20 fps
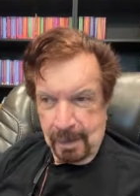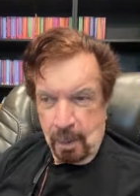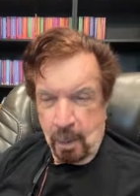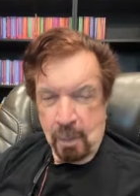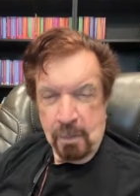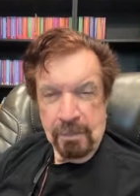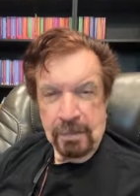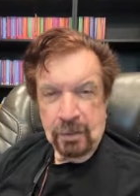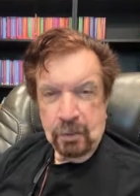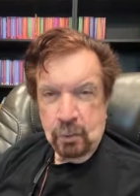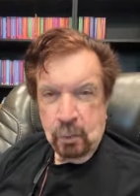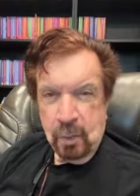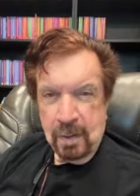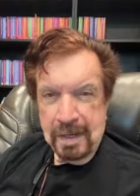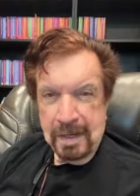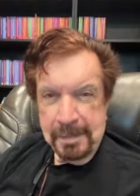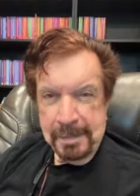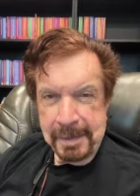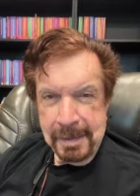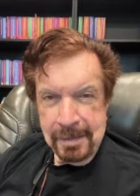over
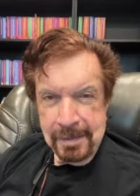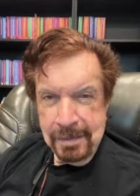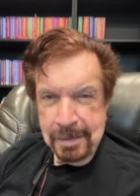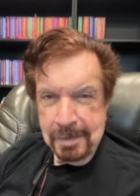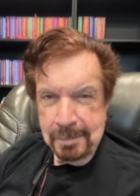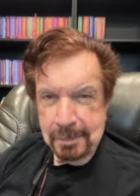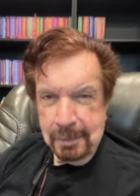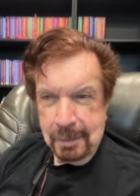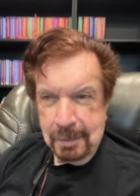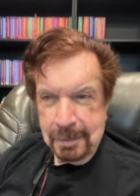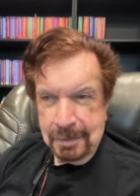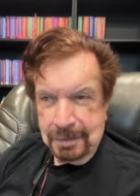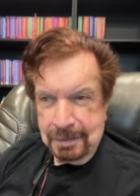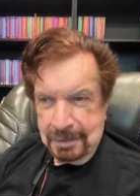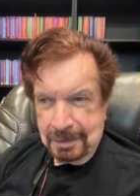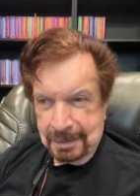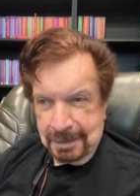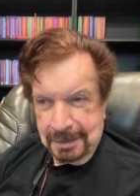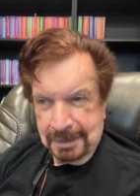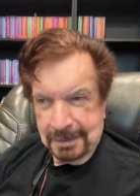20 million
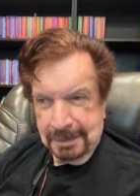books.